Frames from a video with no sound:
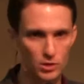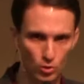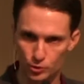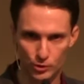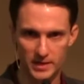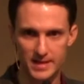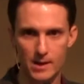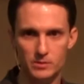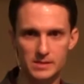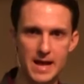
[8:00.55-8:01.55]
having adultery.
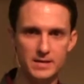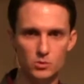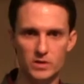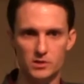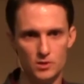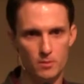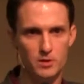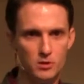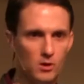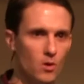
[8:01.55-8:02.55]
That was last week's
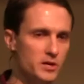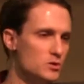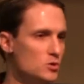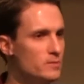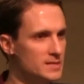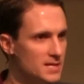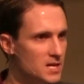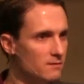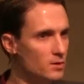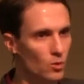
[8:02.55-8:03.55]
sermon. You can go on YouTube and
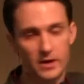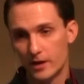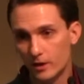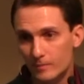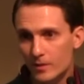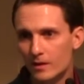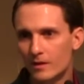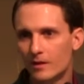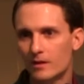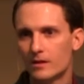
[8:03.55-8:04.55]
see it if you weren't here.
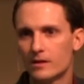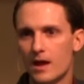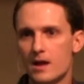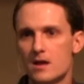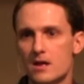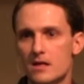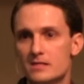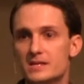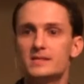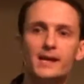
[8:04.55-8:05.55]
Okay?
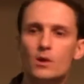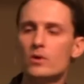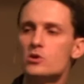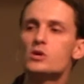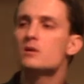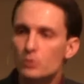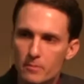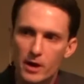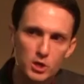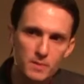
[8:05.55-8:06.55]
The second way you keep
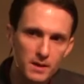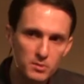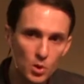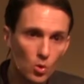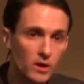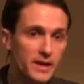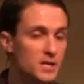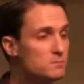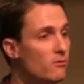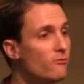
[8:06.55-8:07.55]
your marriage bed pure
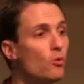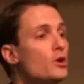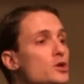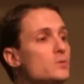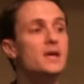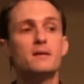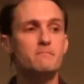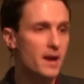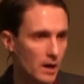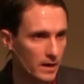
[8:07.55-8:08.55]
is before you
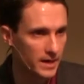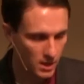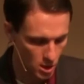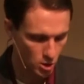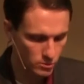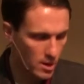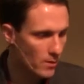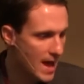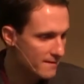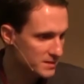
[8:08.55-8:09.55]
get married, you
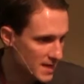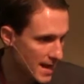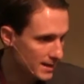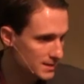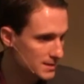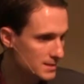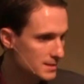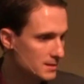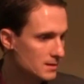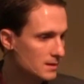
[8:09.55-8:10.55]
don't have
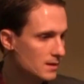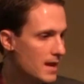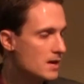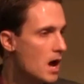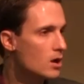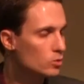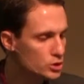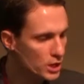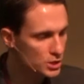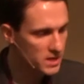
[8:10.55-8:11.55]
sex. Okay? God
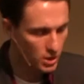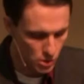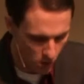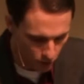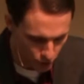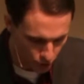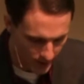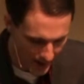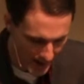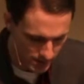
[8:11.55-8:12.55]
will judge the
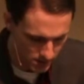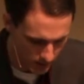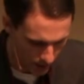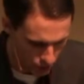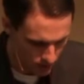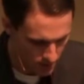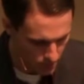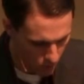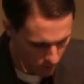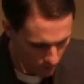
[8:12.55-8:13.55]
adulterer and the
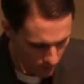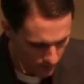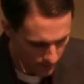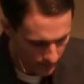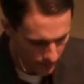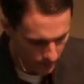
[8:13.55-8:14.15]
sexually immoral.